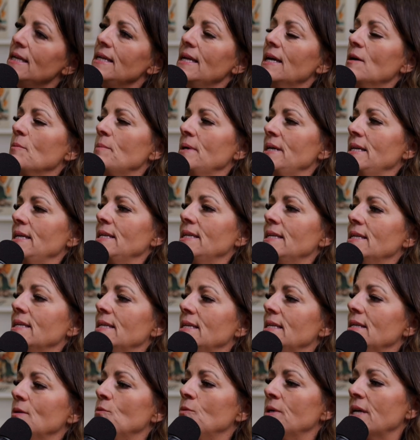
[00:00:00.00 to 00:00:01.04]
yeah, but
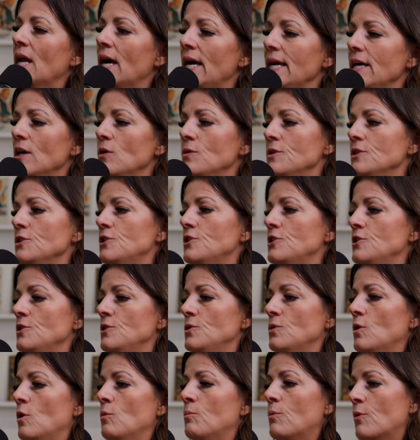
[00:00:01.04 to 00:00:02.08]
when I go
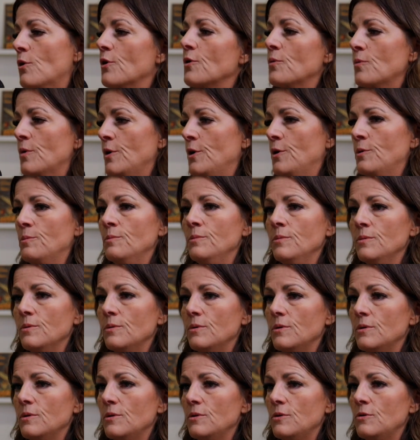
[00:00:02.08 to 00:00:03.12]
into a boardroom
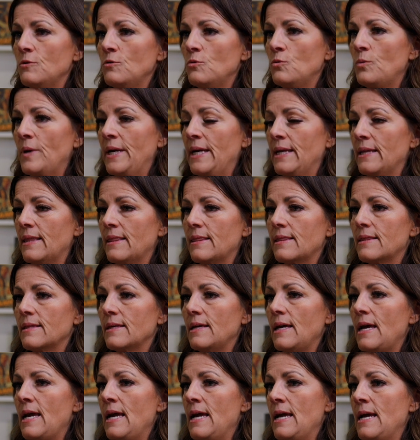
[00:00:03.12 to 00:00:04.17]
with
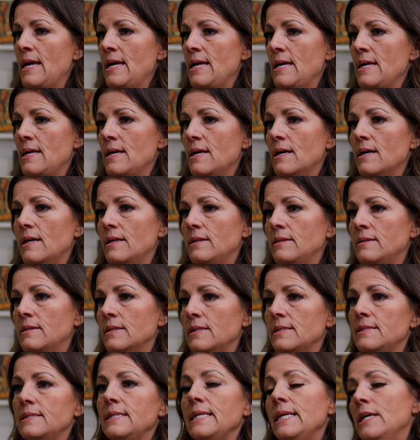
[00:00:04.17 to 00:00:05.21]
the
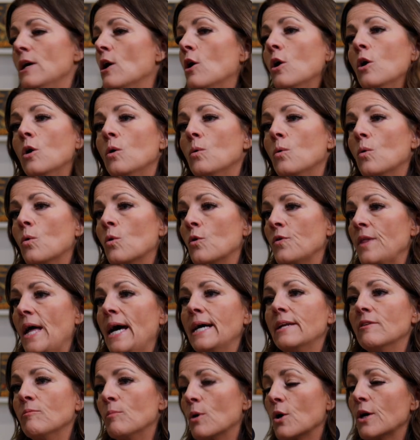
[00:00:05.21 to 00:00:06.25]
CEO or the
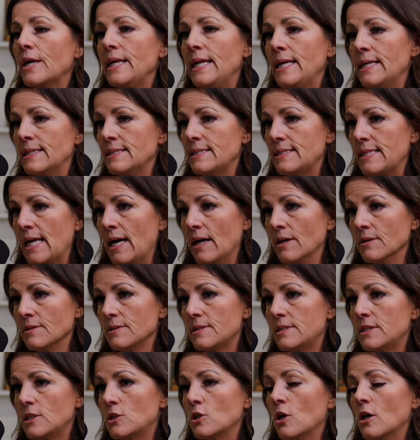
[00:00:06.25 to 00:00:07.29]
head of marketing and
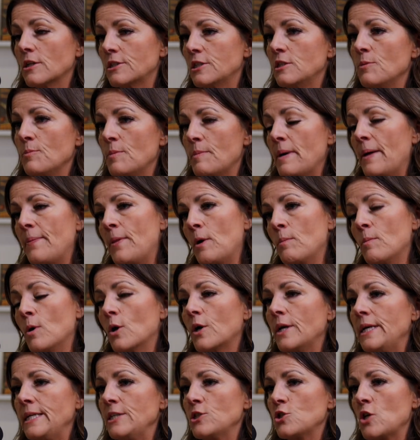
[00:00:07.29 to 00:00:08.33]
sales to talk to them about their
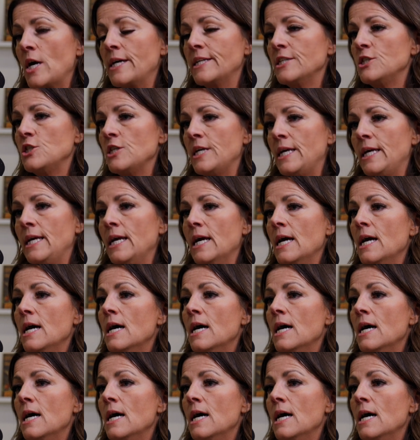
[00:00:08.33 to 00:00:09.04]
marketing strategy,